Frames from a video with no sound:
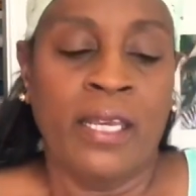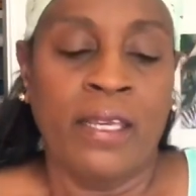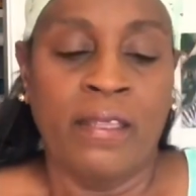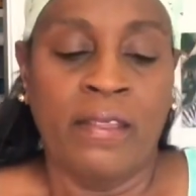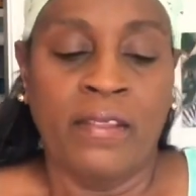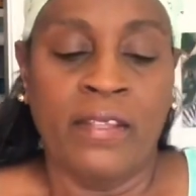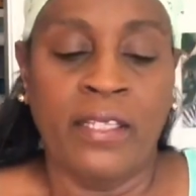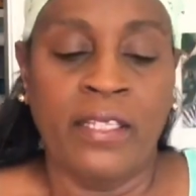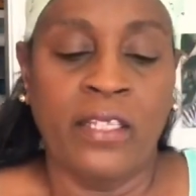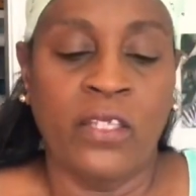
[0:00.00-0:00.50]

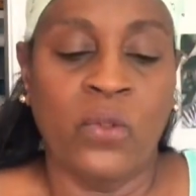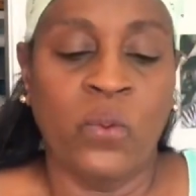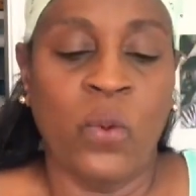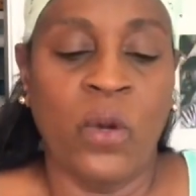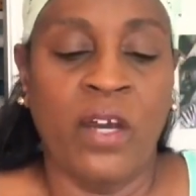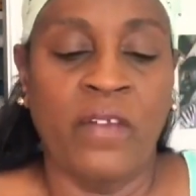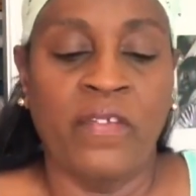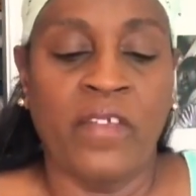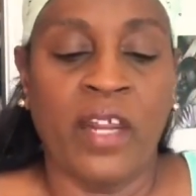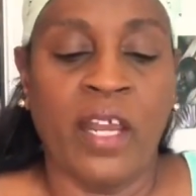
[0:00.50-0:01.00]
this is
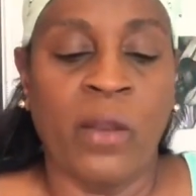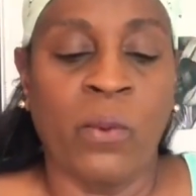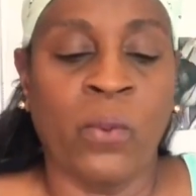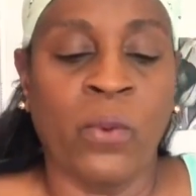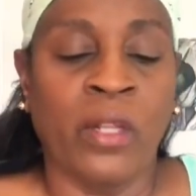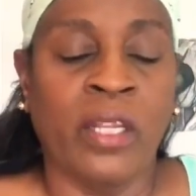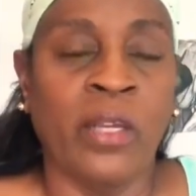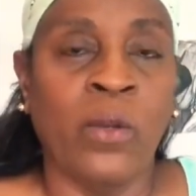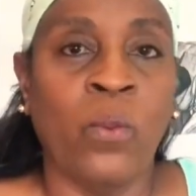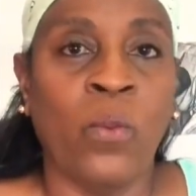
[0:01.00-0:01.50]
one that I
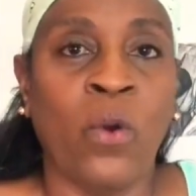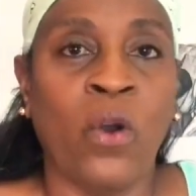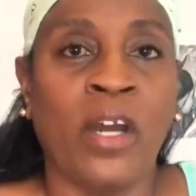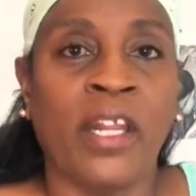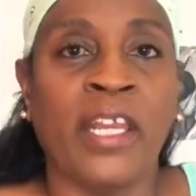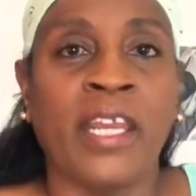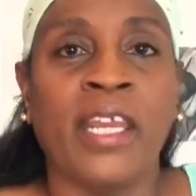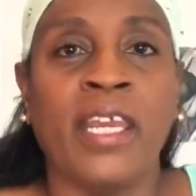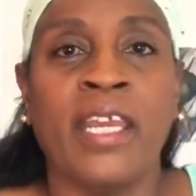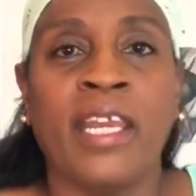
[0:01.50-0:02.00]
really wanted,